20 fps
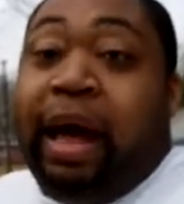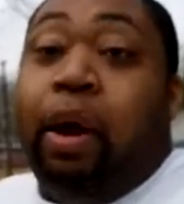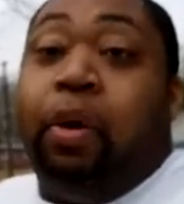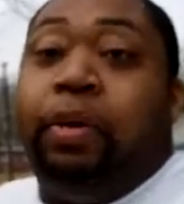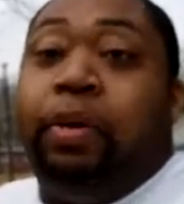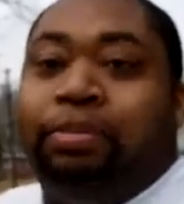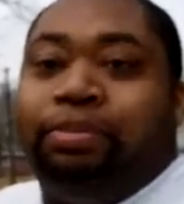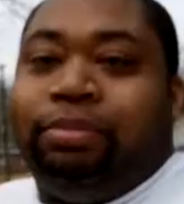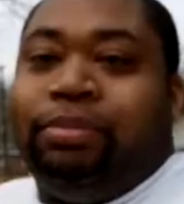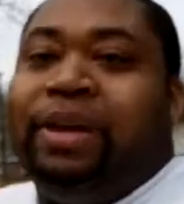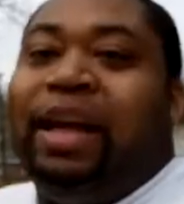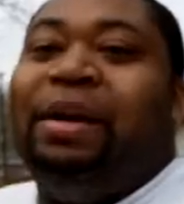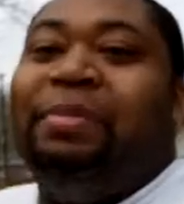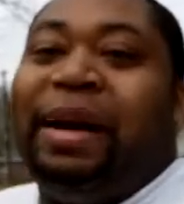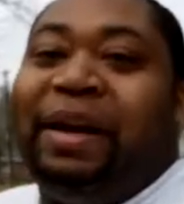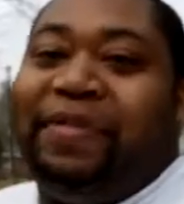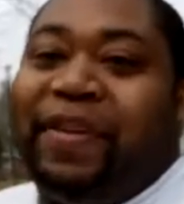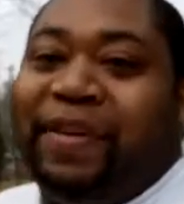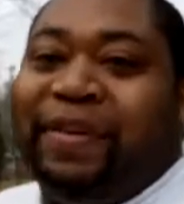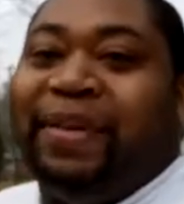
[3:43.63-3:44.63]
Oh, and
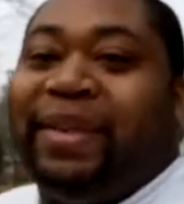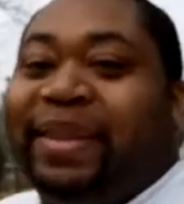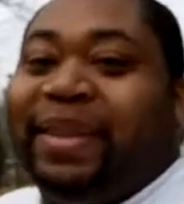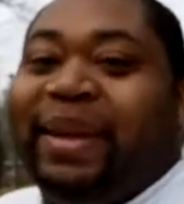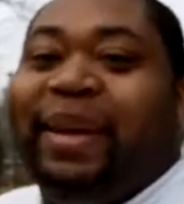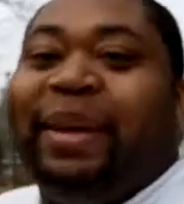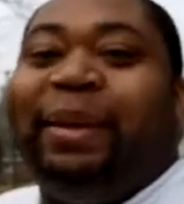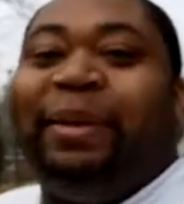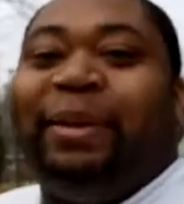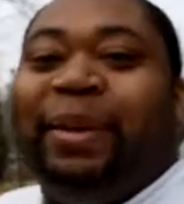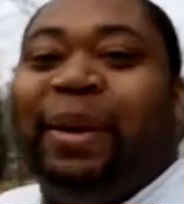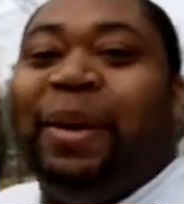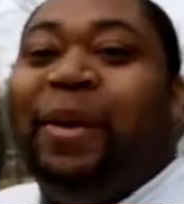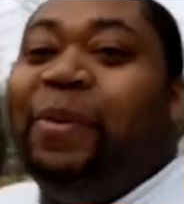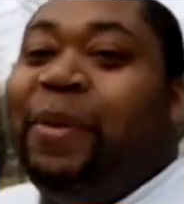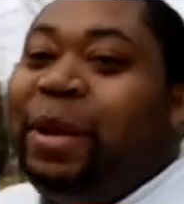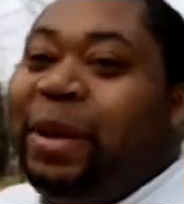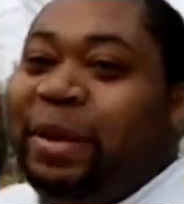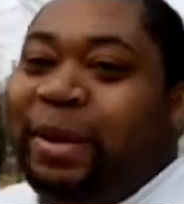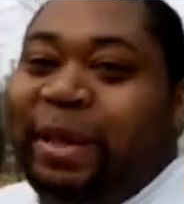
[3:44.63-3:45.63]
my favorite thing,
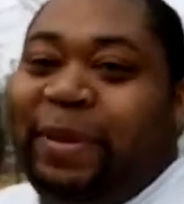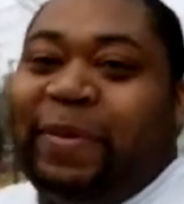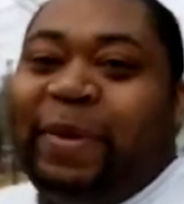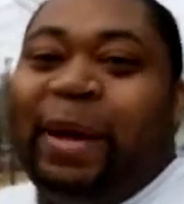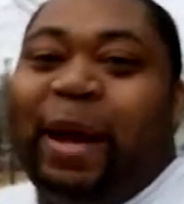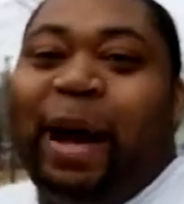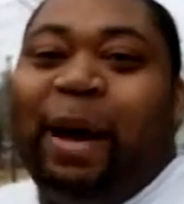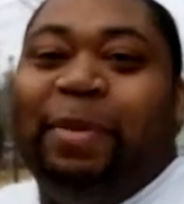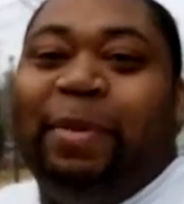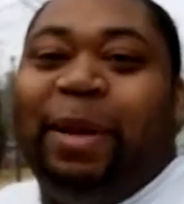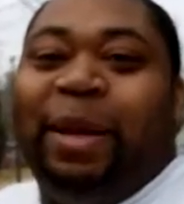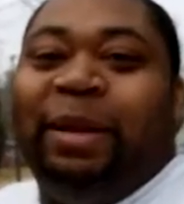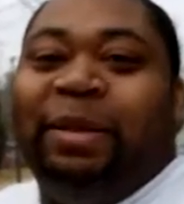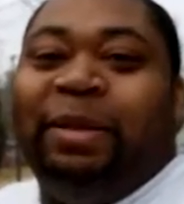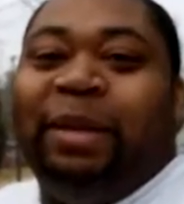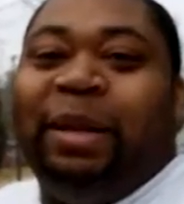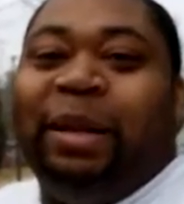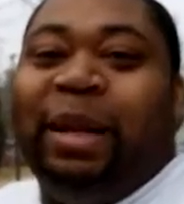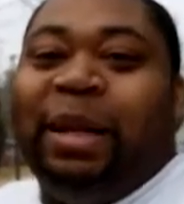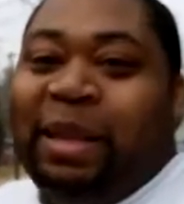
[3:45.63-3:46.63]
when you leave a comment,
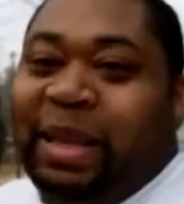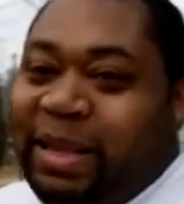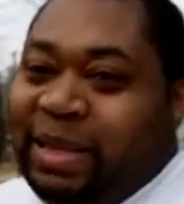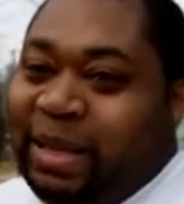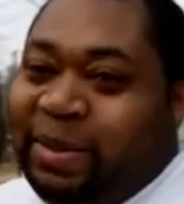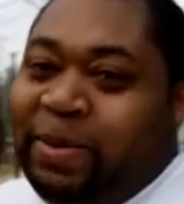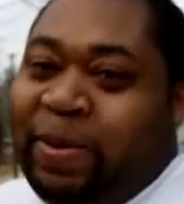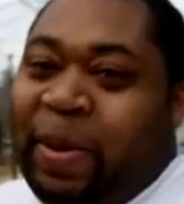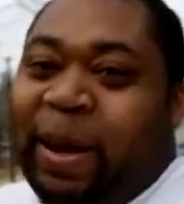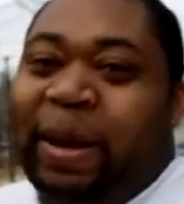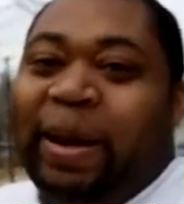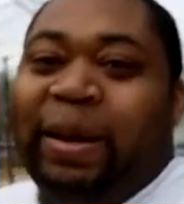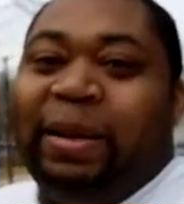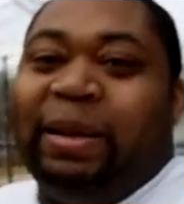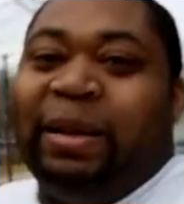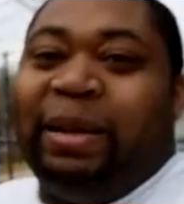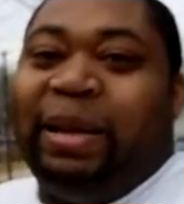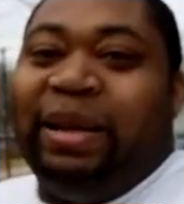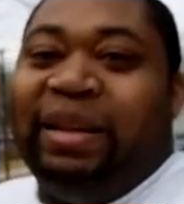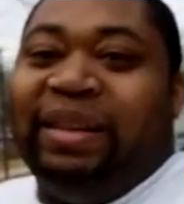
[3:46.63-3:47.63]
they sit back here
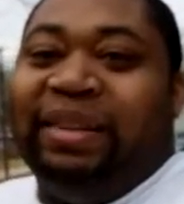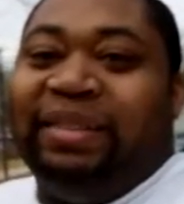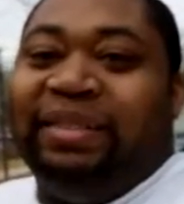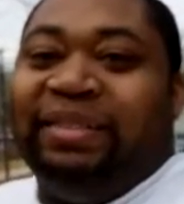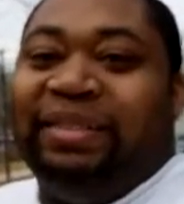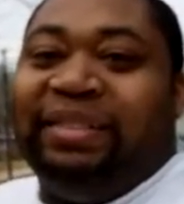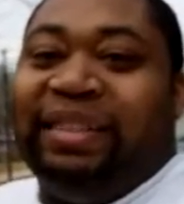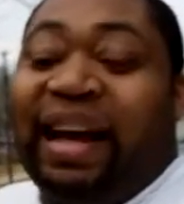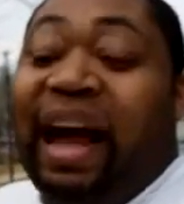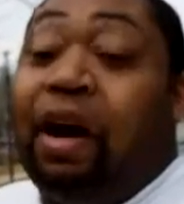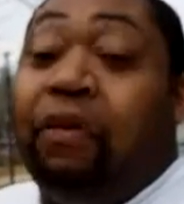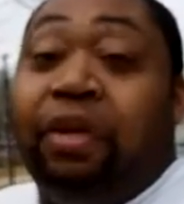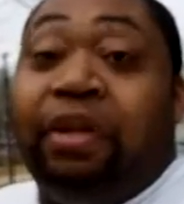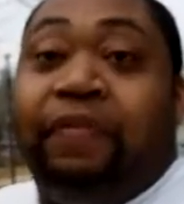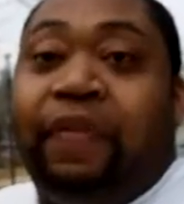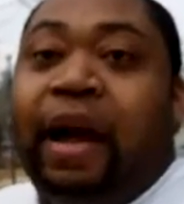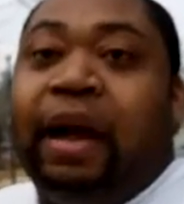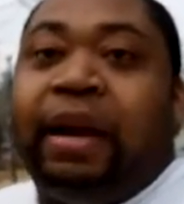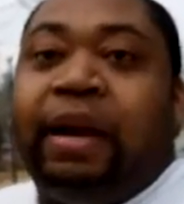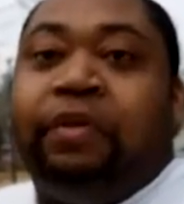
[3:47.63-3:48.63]
and delete it. I
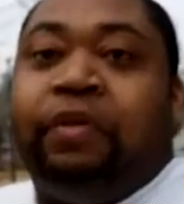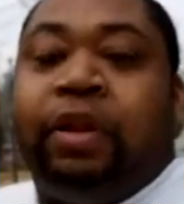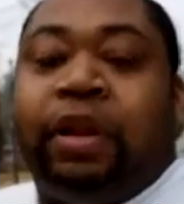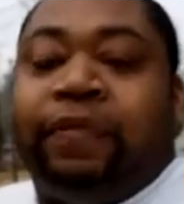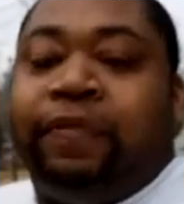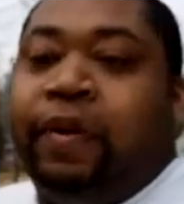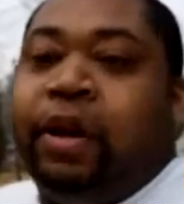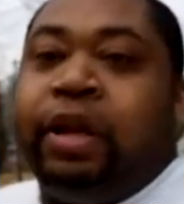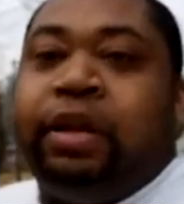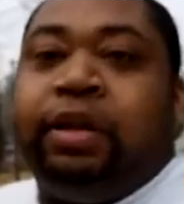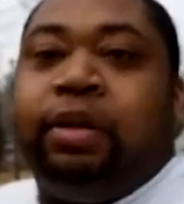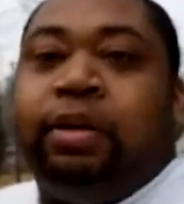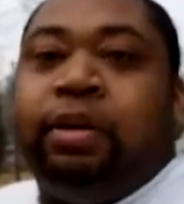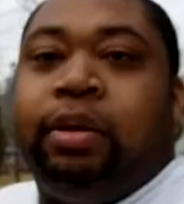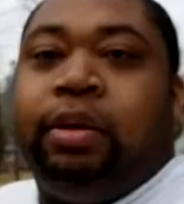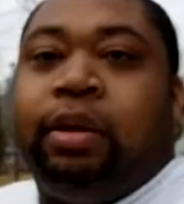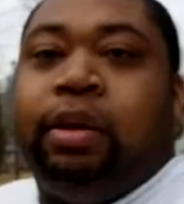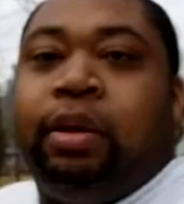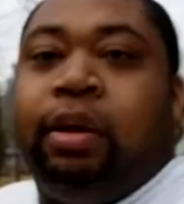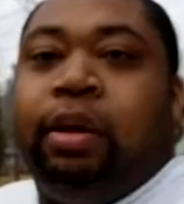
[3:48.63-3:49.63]
really find that really funny
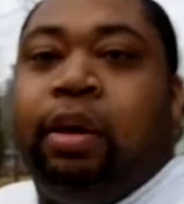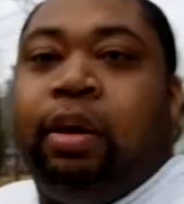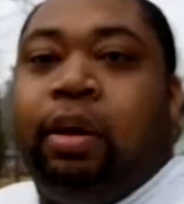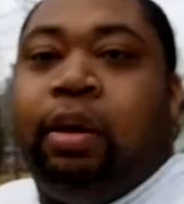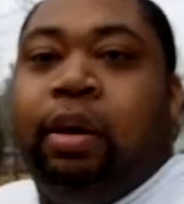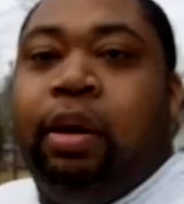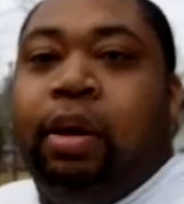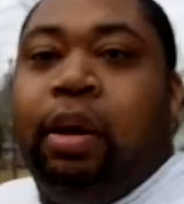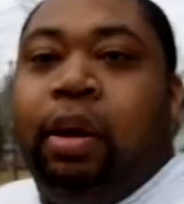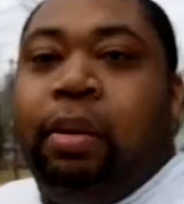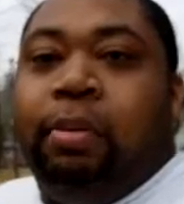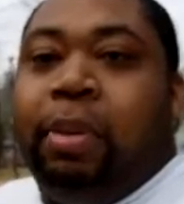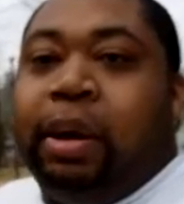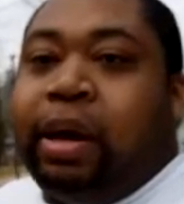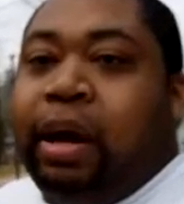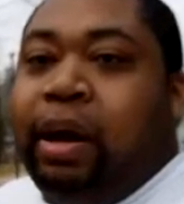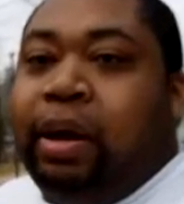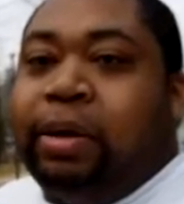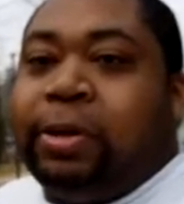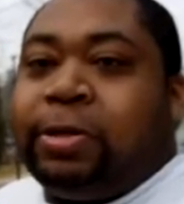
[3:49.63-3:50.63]

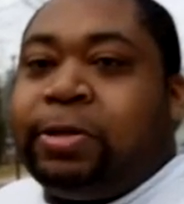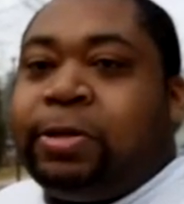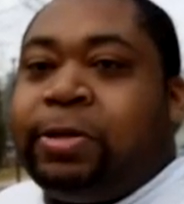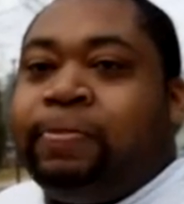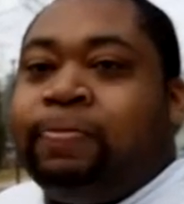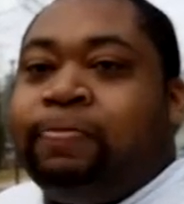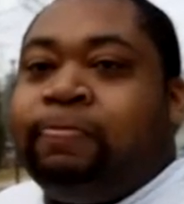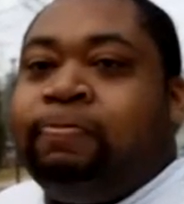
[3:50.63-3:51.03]
because